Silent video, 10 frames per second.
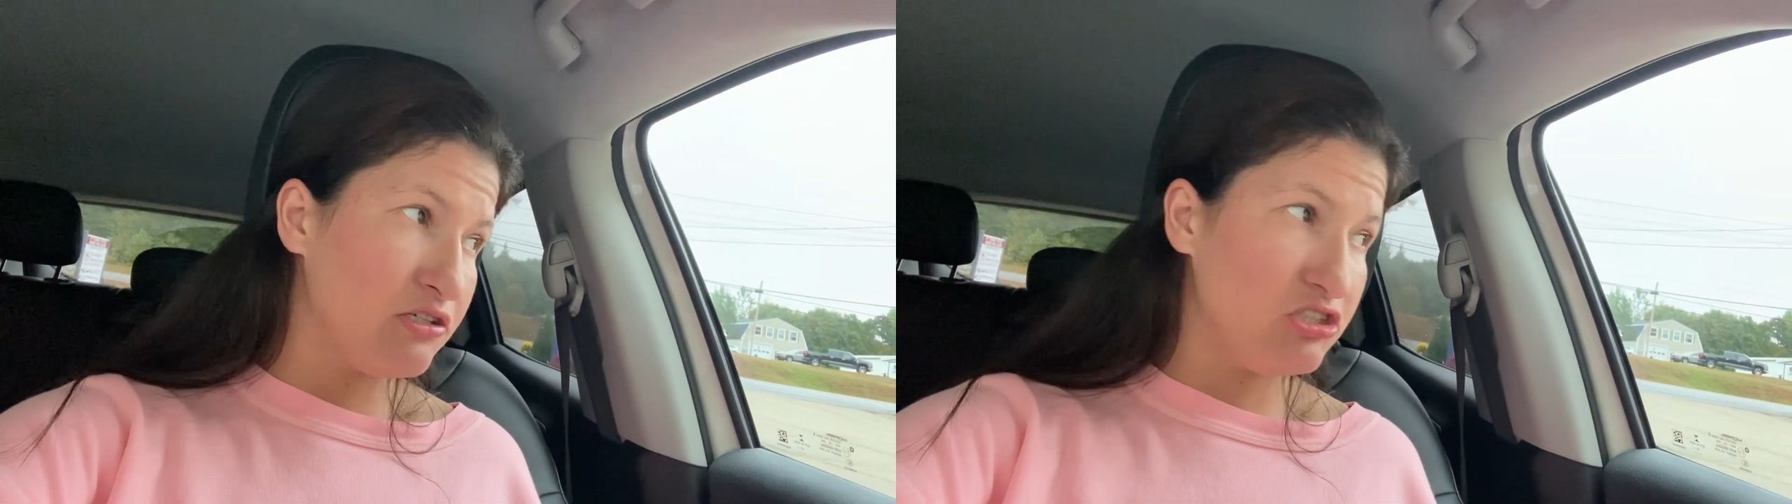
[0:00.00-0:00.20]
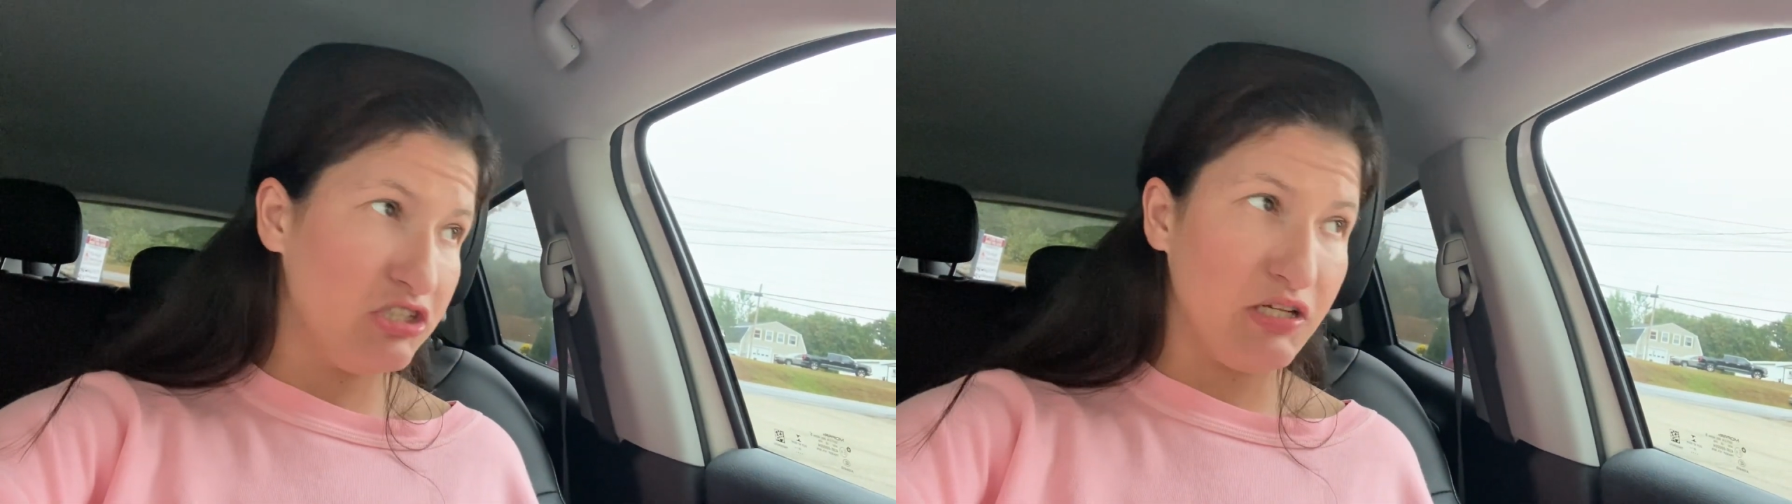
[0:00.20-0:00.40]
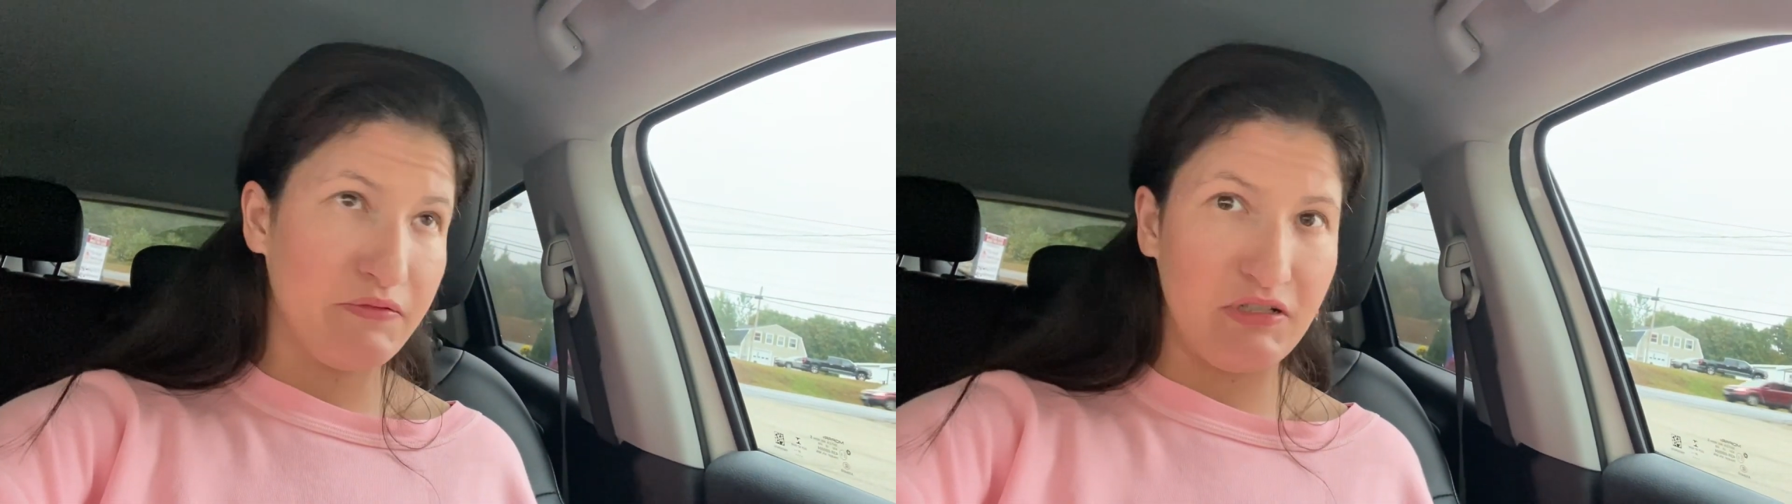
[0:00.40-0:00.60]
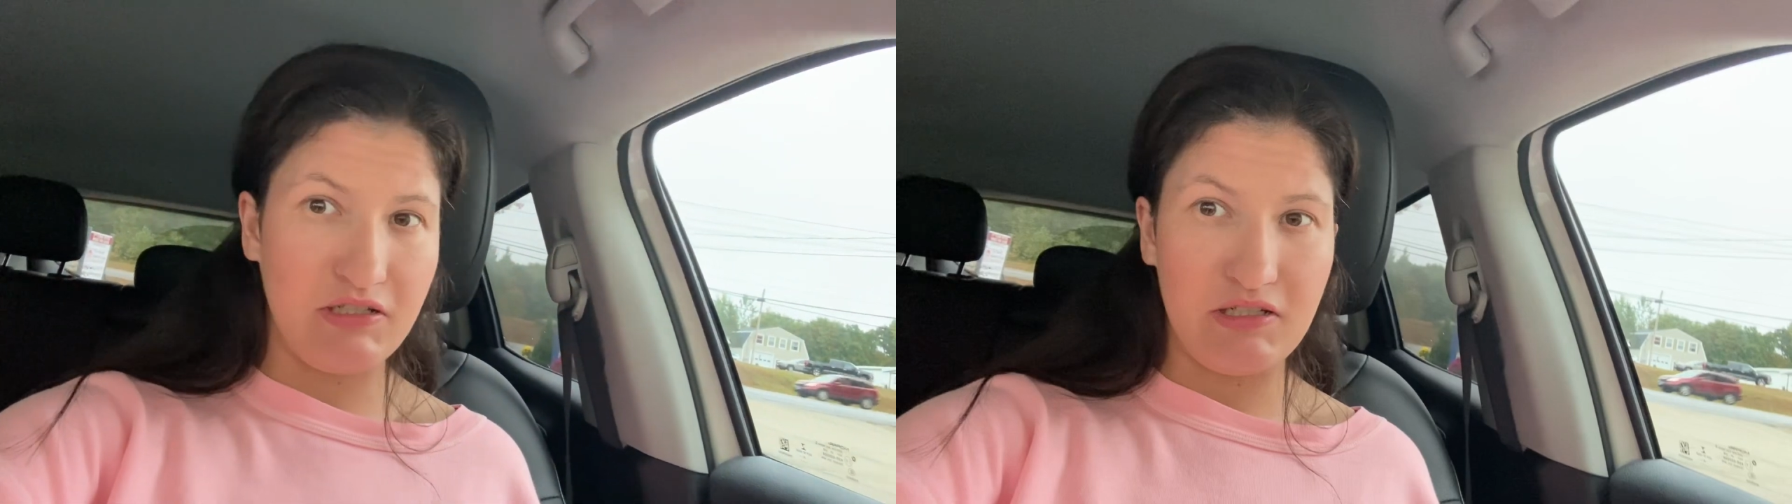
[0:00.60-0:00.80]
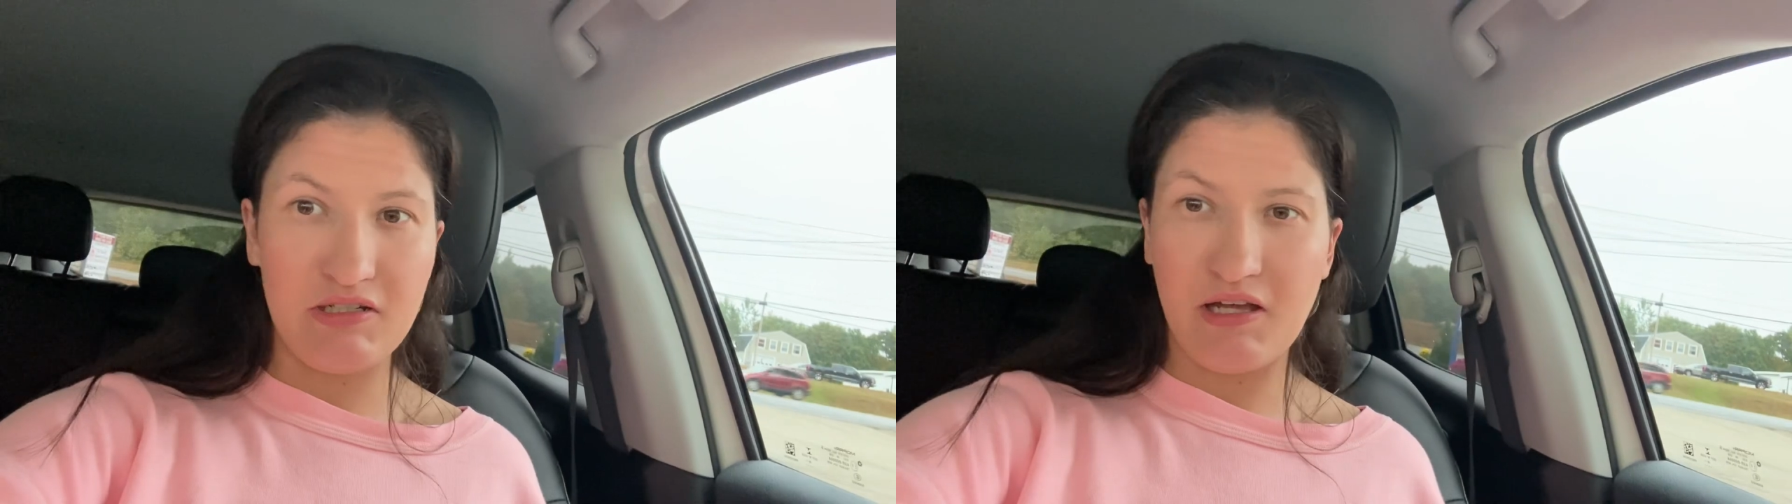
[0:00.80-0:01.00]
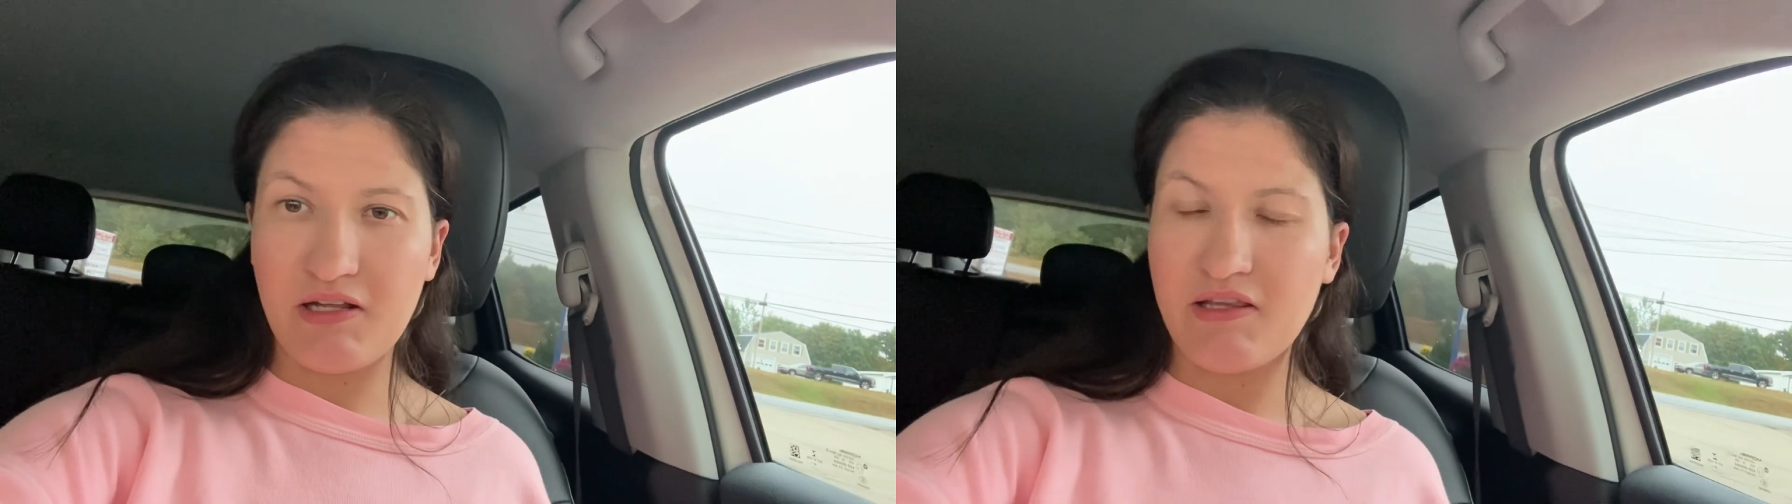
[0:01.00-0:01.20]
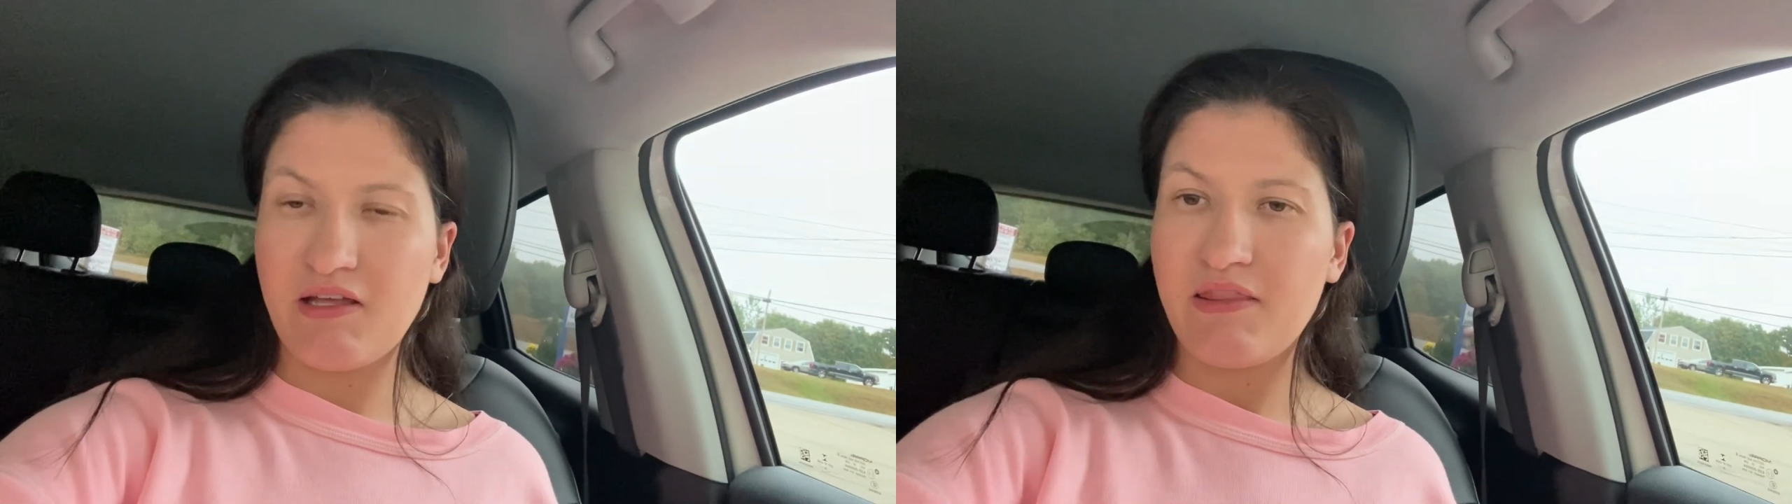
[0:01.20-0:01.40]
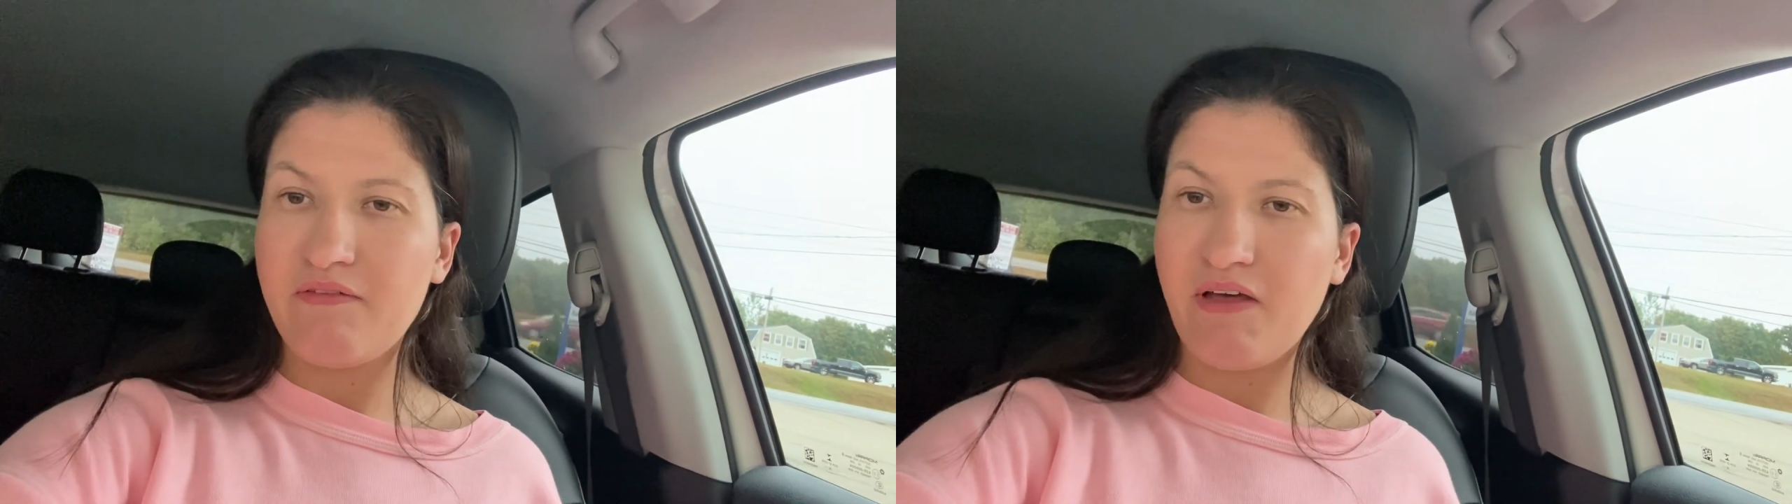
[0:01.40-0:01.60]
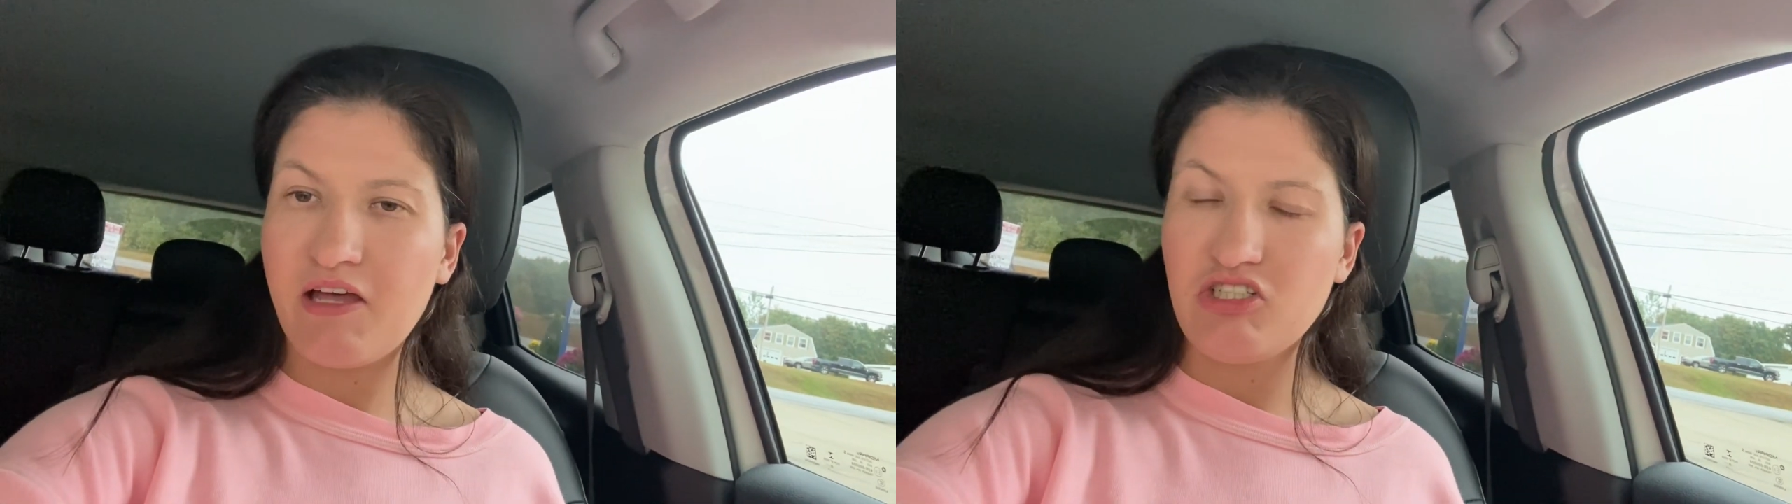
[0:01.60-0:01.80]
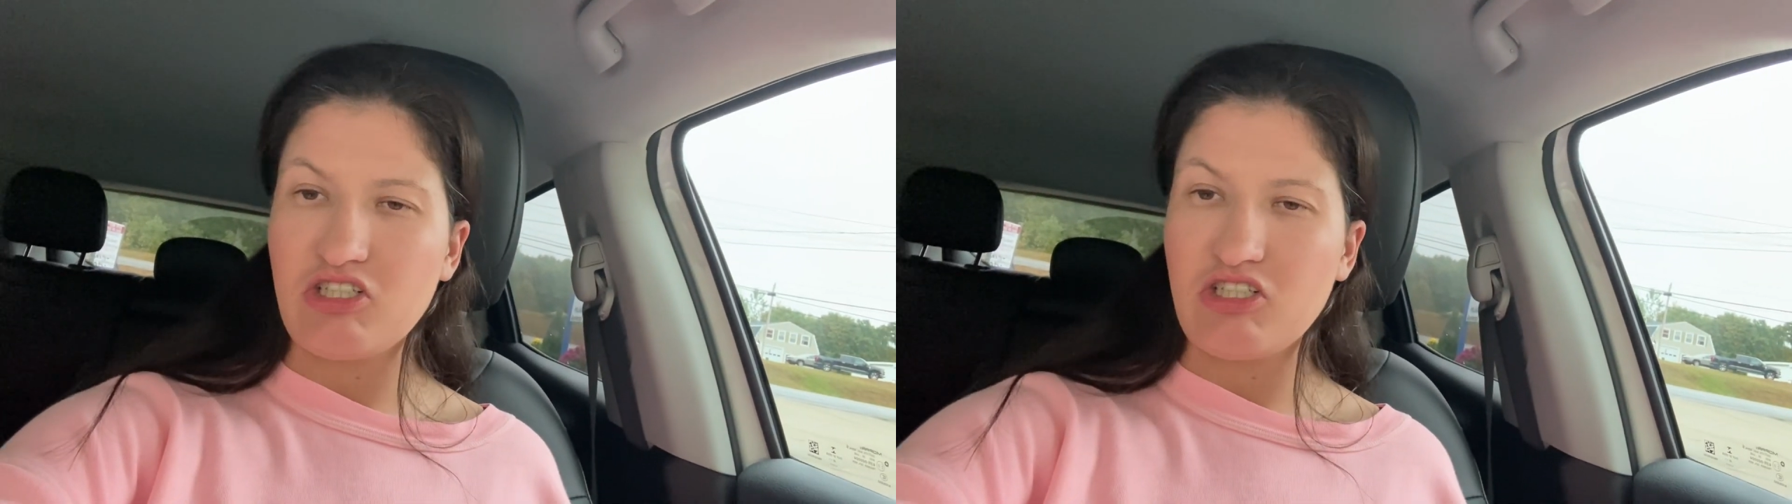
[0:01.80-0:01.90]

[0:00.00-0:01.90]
She didn't really need anything at the vet.